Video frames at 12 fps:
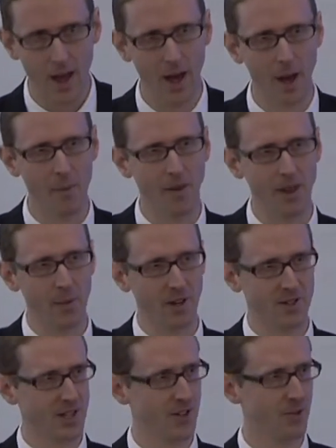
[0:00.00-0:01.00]
Um, and then we
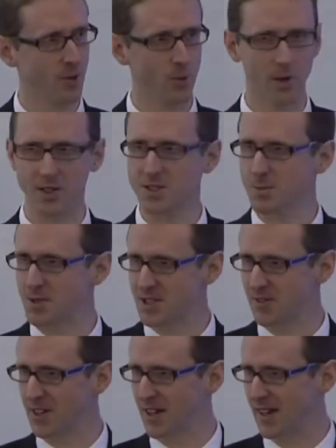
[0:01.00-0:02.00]
can say a few words
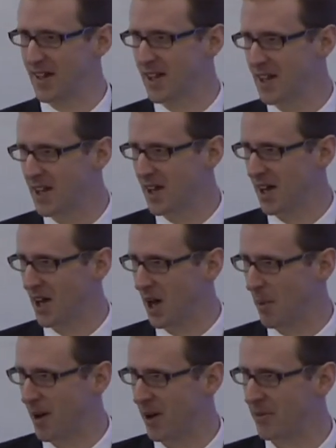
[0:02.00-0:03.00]
specifically uh,
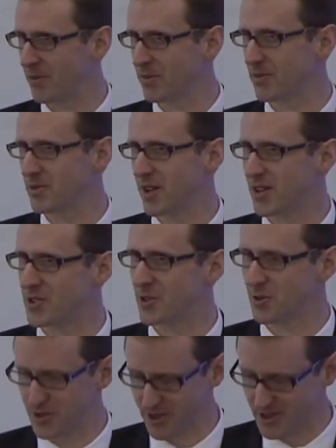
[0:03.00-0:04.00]
about
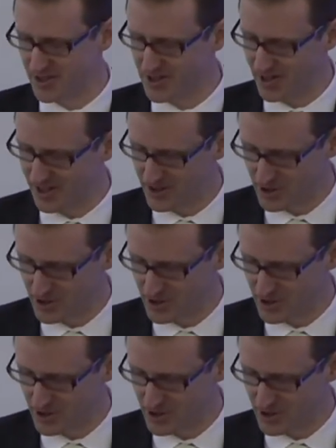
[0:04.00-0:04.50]
issues that uh,